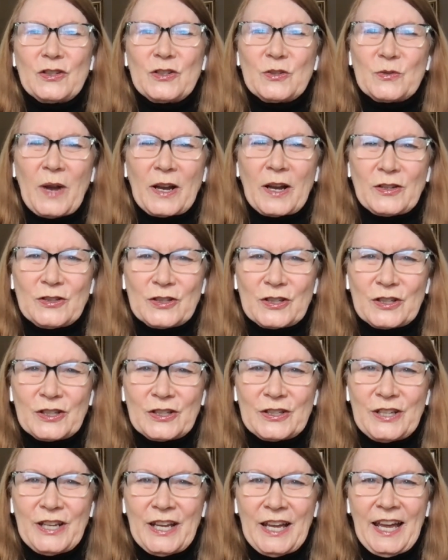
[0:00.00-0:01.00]
how they're
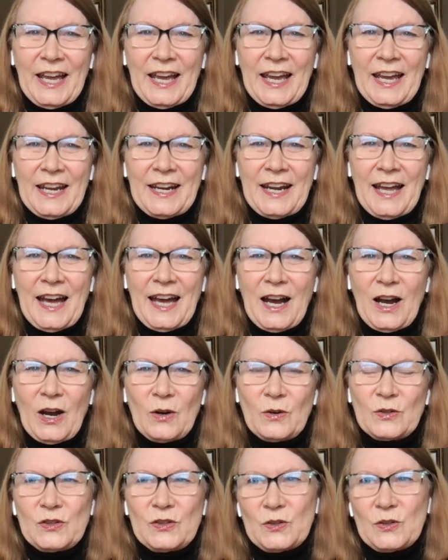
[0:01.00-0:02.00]
structured and
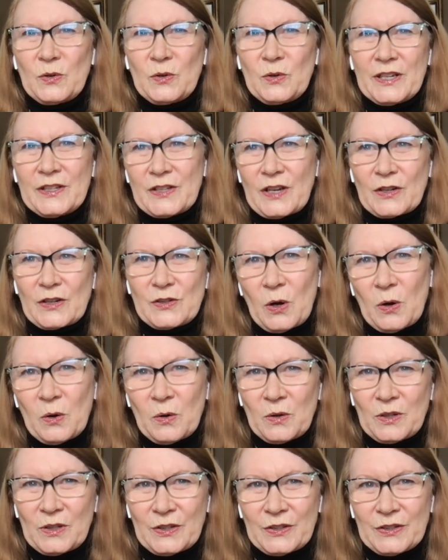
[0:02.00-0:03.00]
how stories are
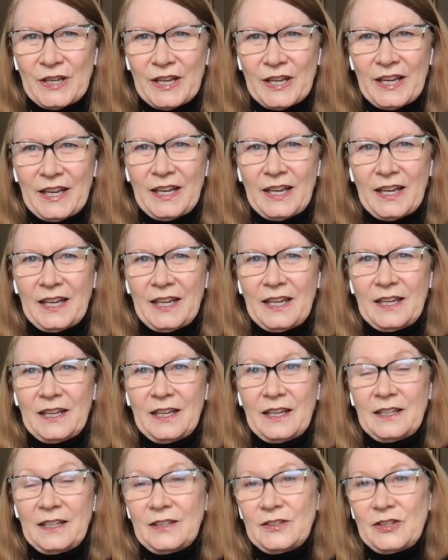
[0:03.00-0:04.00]
told,
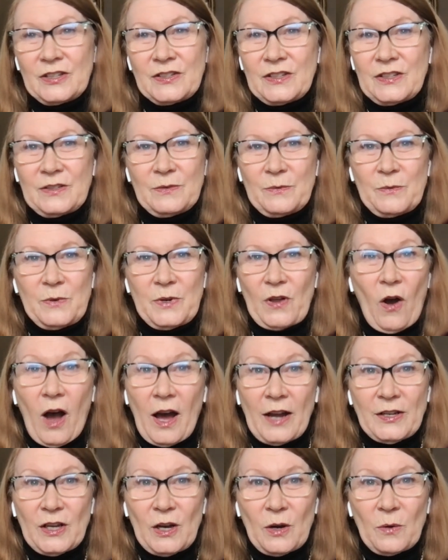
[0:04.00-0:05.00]
it just with
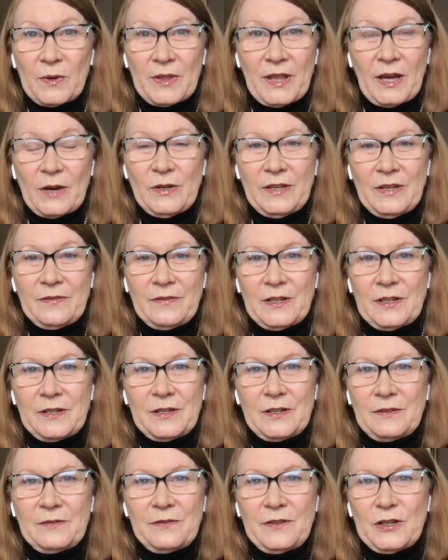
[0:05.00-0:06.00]
audio without
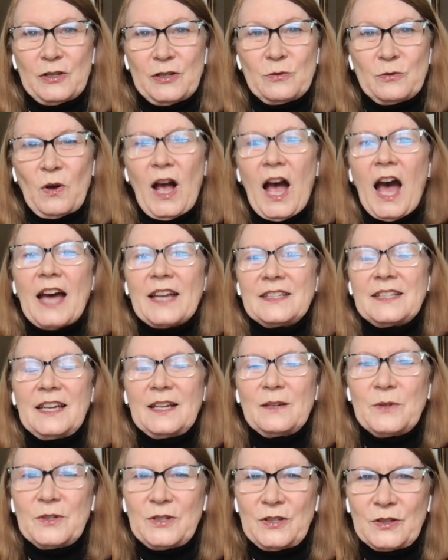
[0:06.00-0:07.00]
even any visual
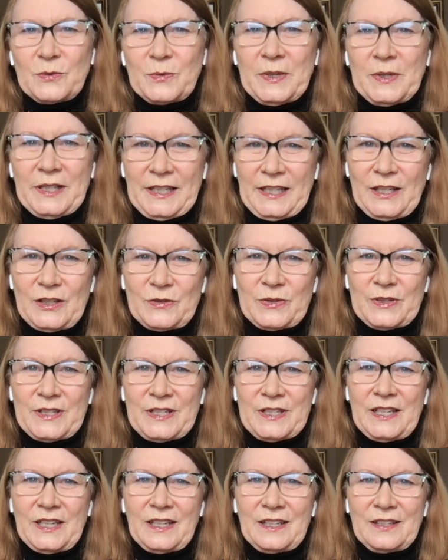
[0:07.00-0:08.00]
content, which is really
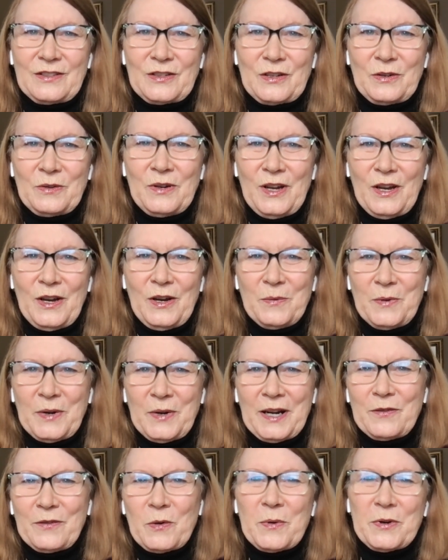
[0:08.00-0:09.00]
interesting. And so
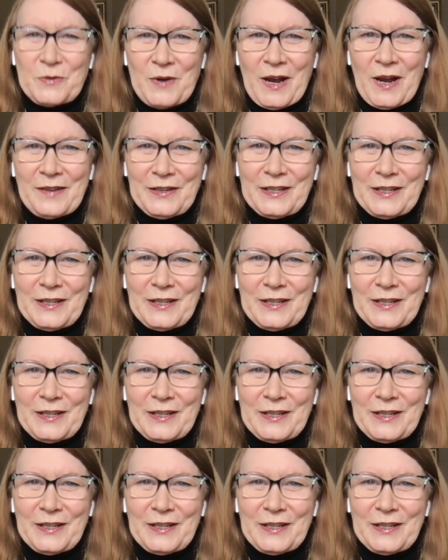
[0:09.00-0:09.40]
whenever we're